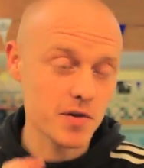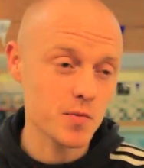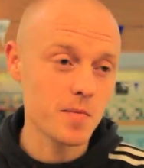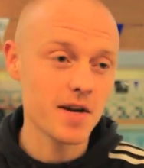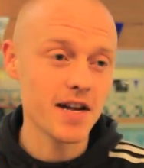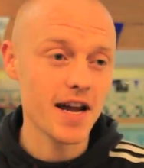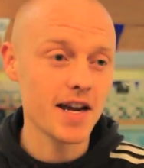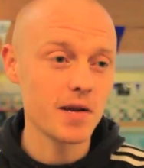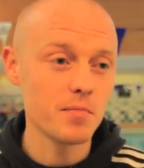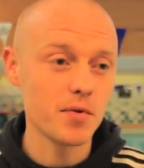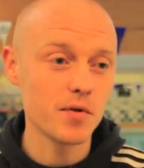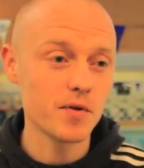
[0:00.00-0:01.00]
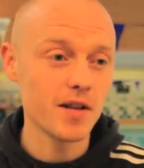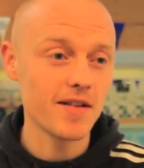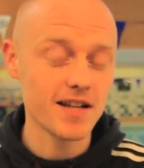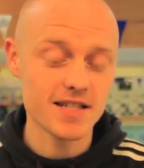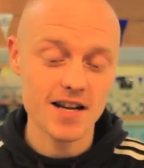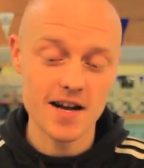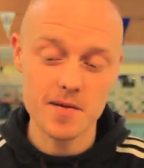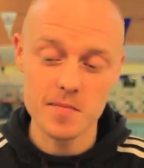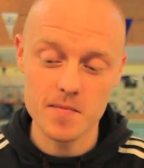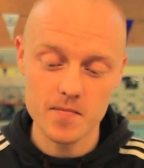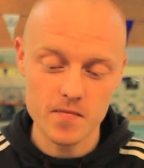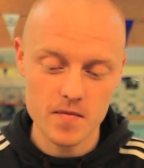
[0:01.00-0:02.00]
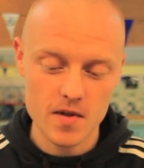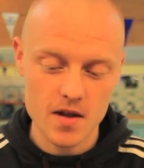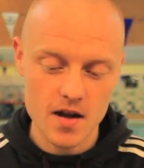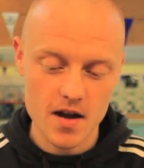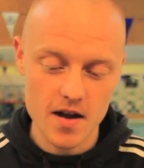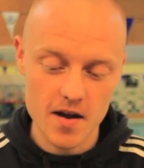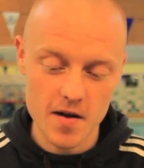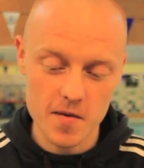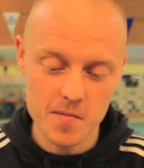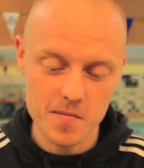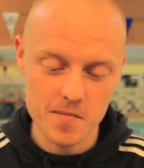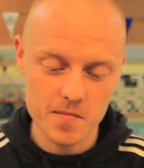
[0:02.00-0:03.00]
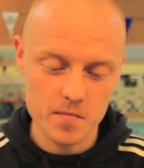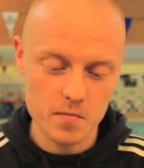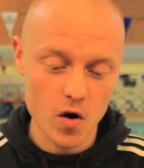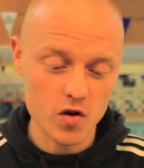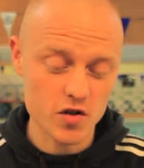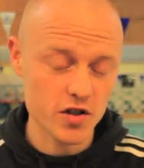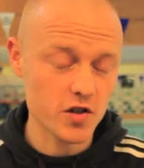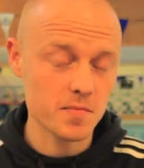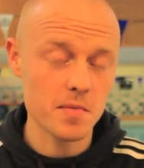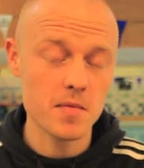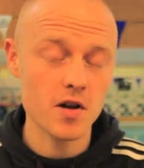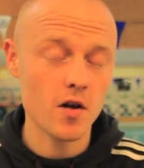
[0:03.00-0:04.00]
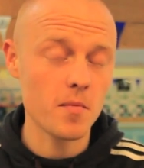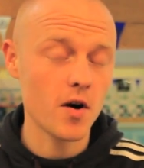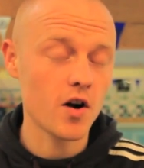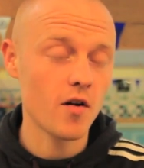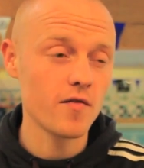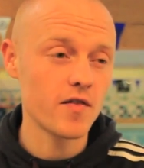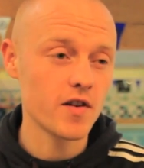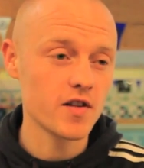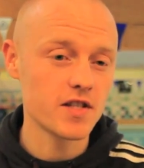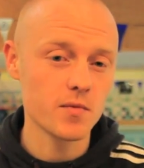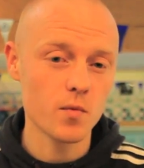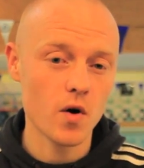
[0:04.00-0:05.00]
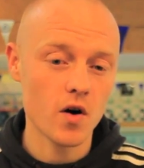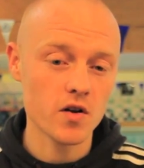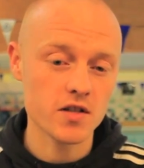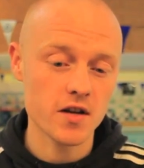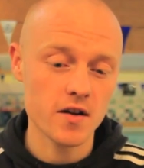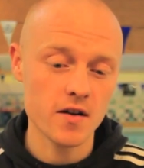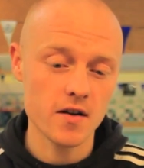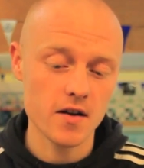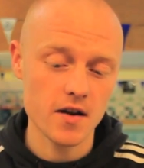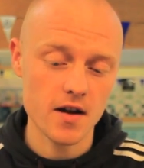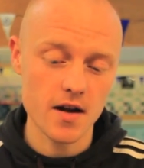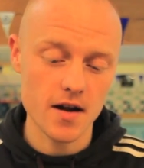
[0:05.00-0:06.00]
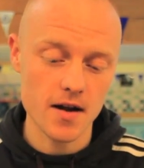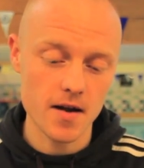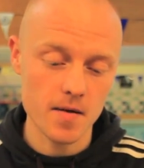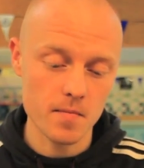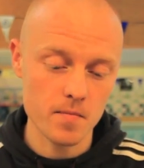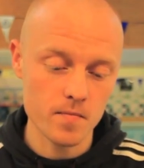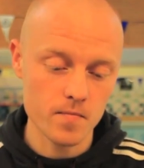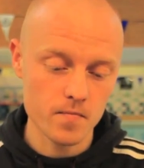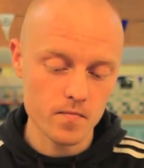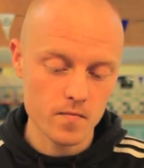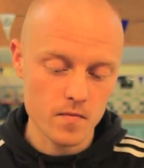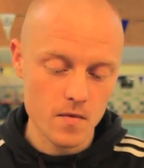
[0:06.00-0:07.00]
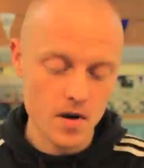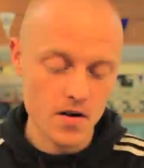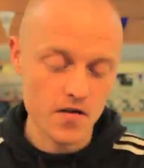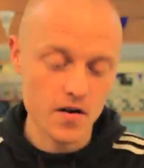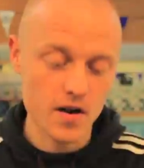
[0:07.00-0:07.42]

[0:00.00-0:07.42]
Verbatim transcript: swimmer getting in pool at that time um, but also it's just made me a lot more confident in water. Um, I feel